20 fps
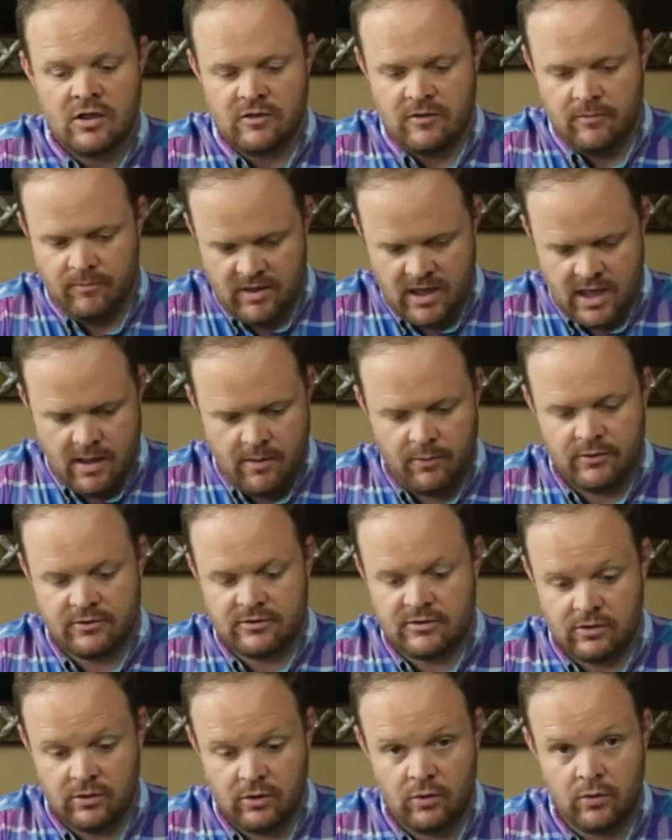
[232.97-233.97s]
to be able
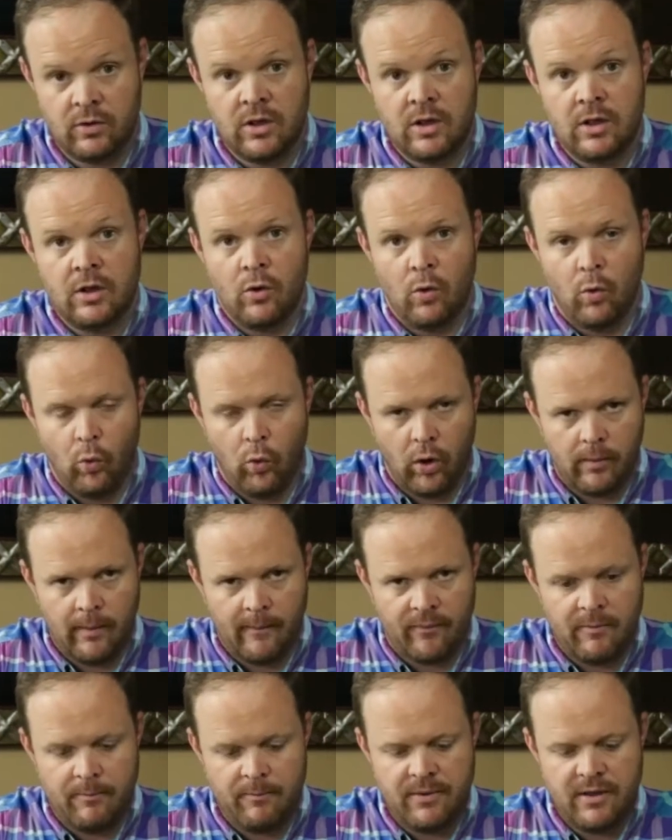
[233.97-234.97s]
to warm
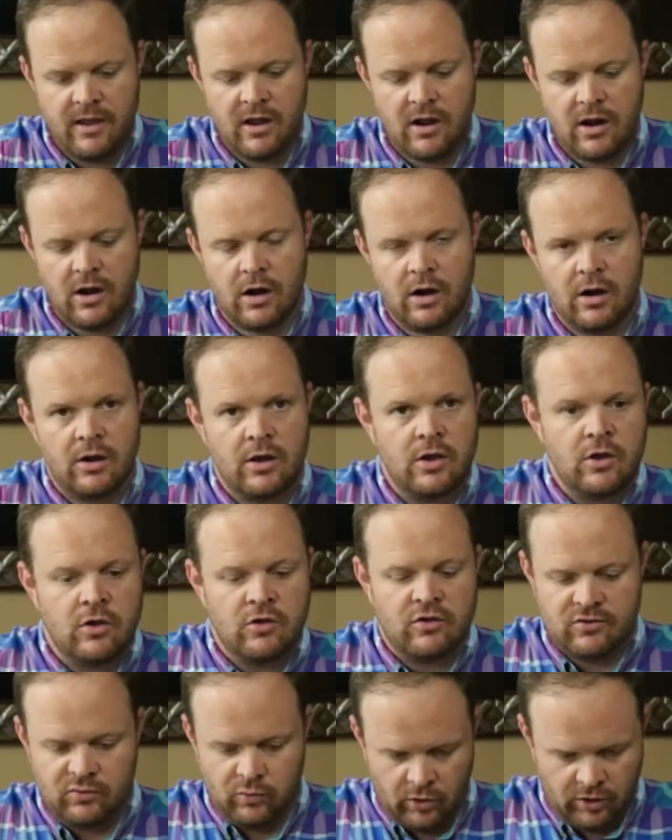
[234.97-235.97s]
up the beer,
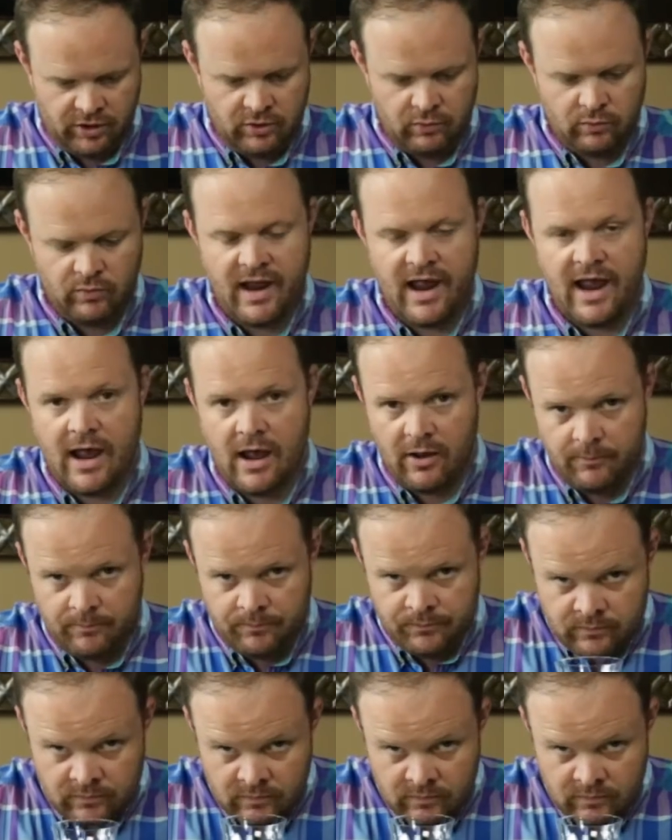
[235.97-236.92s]
swirl it around,